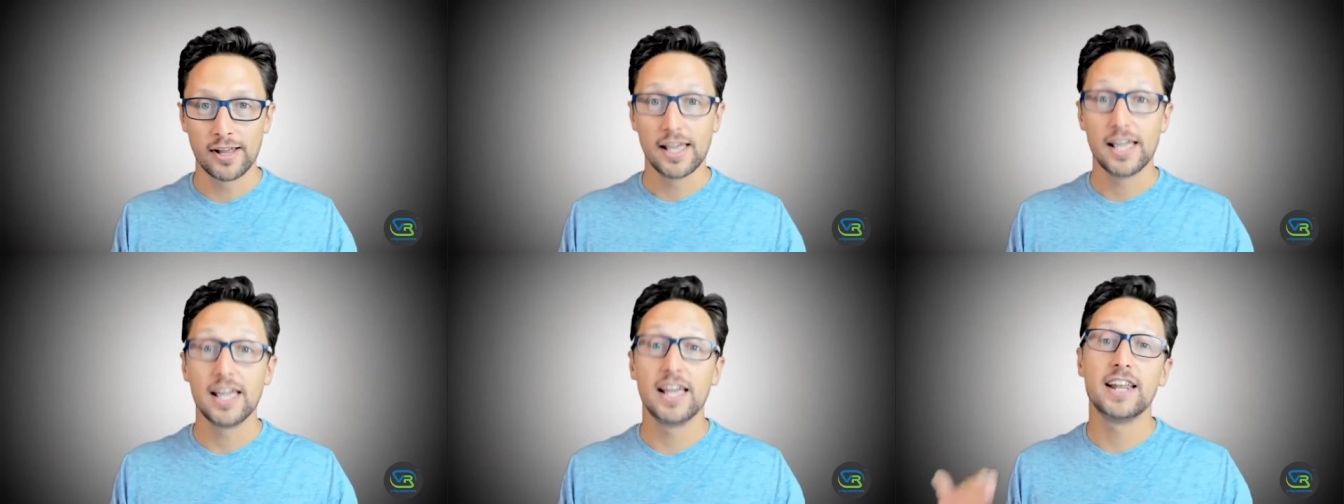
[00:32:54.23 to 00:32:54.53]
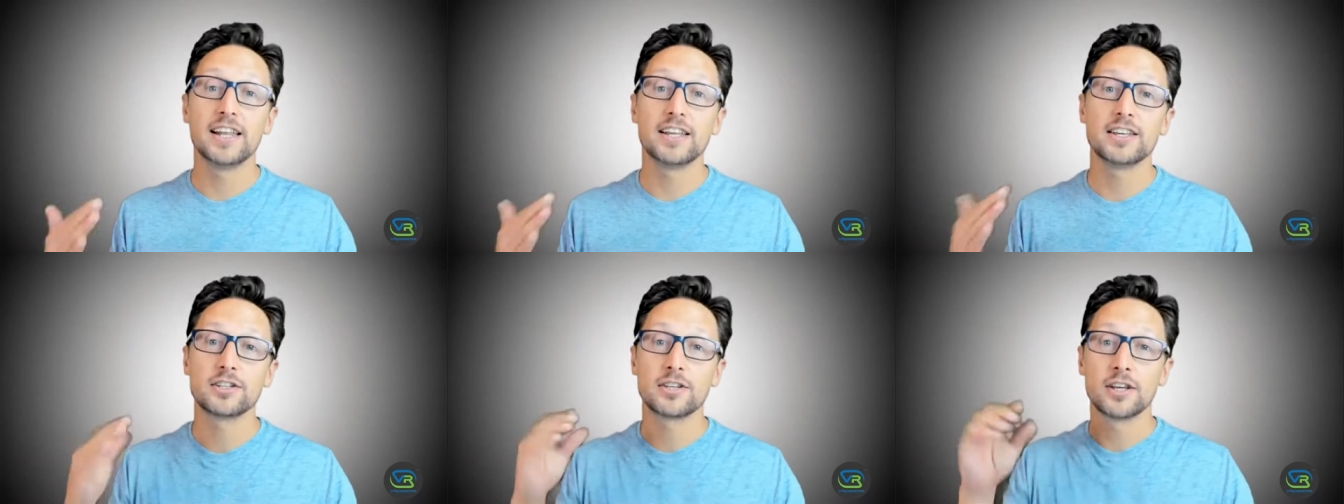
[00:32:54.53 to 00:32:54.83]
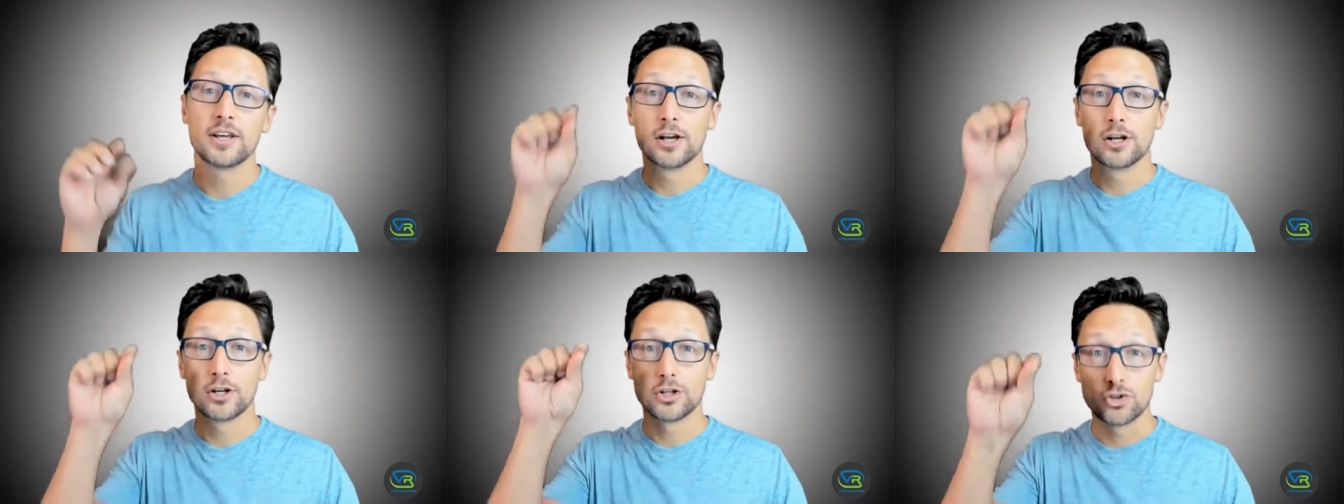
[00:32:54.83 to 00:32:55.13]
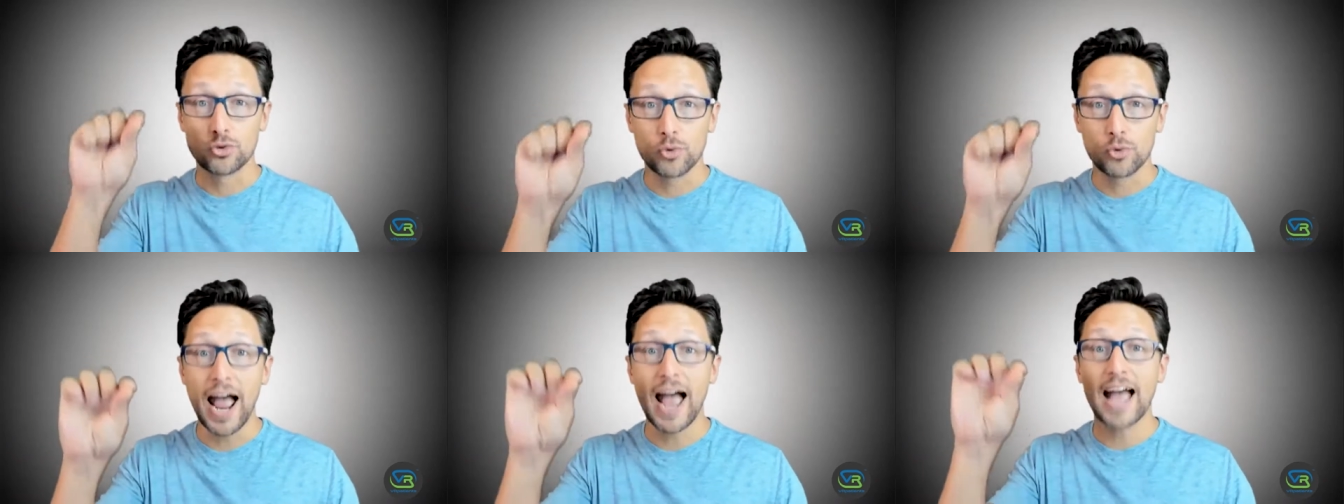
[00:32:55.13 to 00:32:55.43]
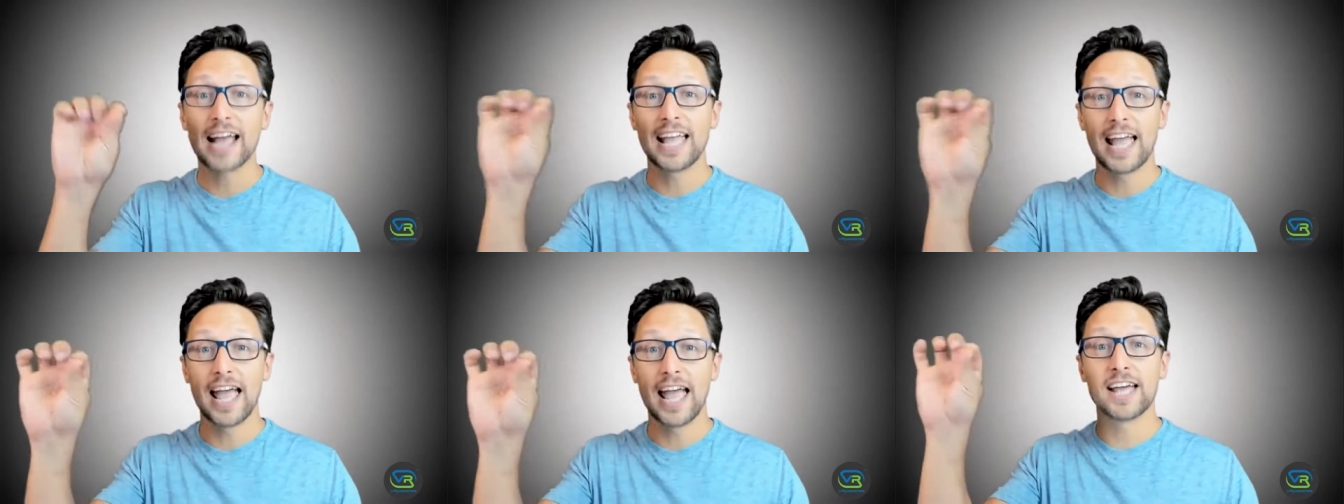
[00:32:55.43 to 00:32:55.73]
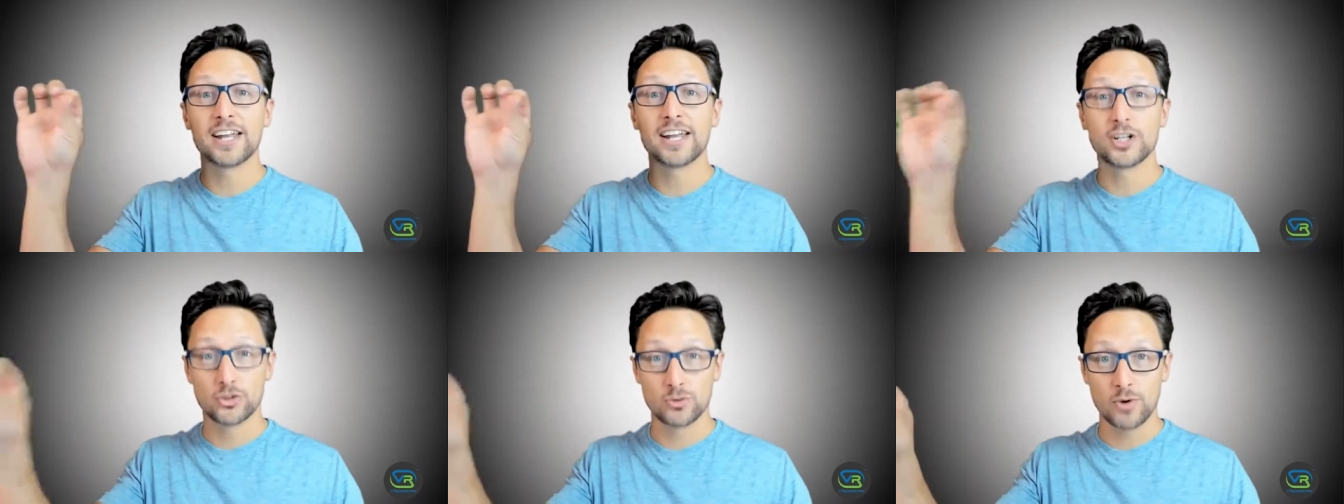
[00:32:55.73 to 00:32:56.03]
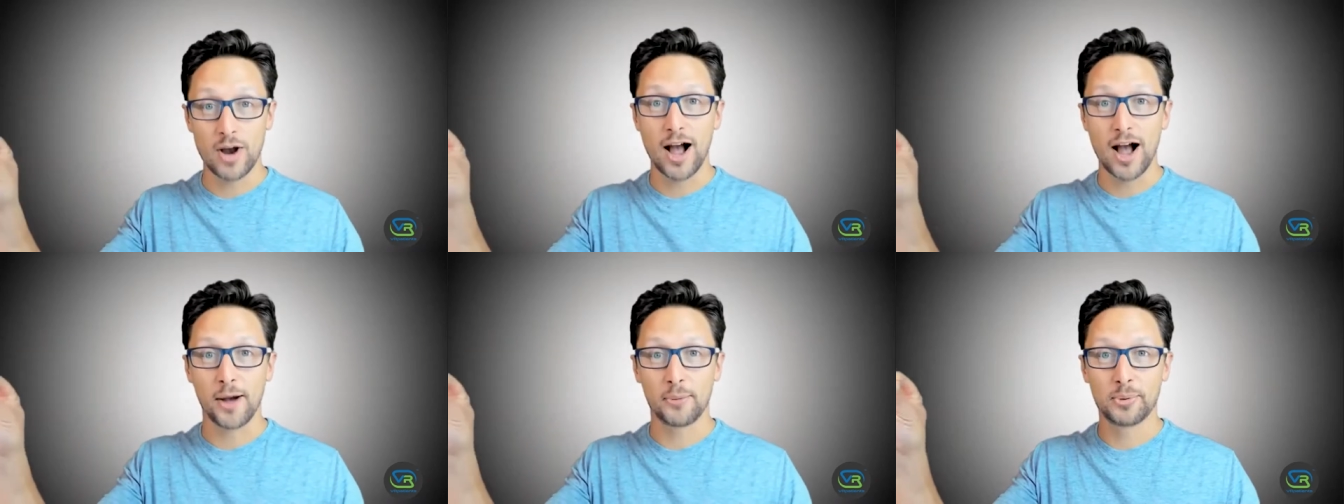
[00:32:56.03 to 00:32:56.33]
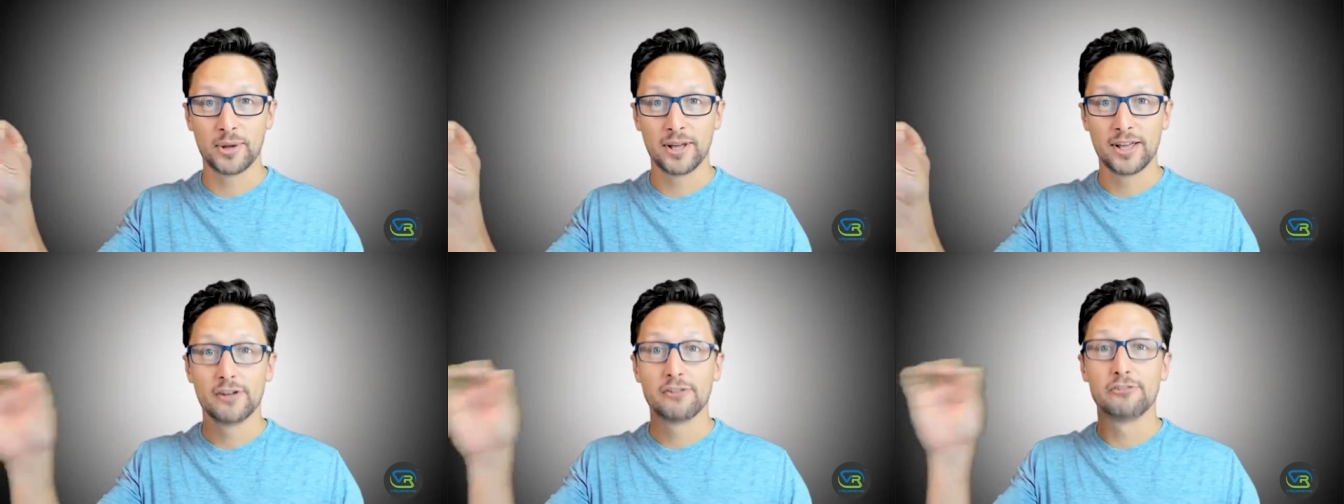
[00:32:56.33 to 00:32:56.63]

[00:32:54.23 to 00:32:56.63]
It is drag and drop,